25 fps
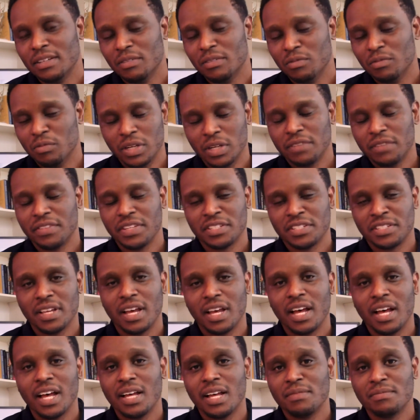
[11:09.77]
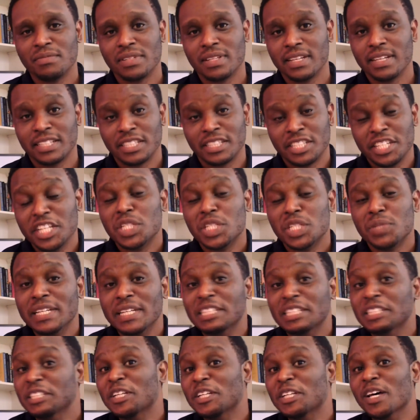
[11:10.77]
in one of the Psalms, like, teach
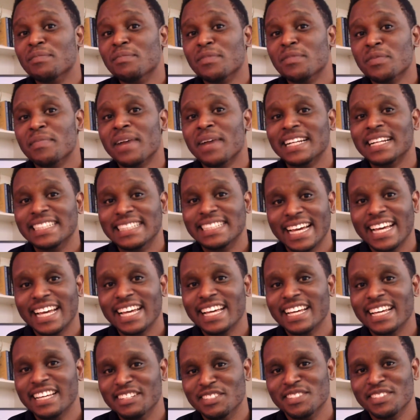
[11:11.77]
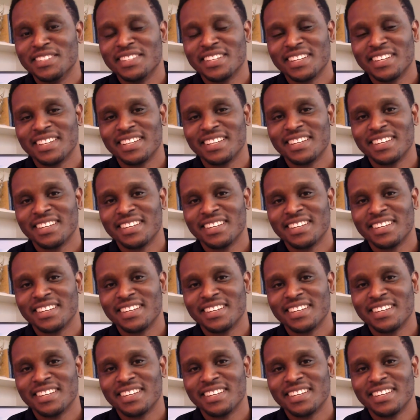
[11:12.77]
me to number my days.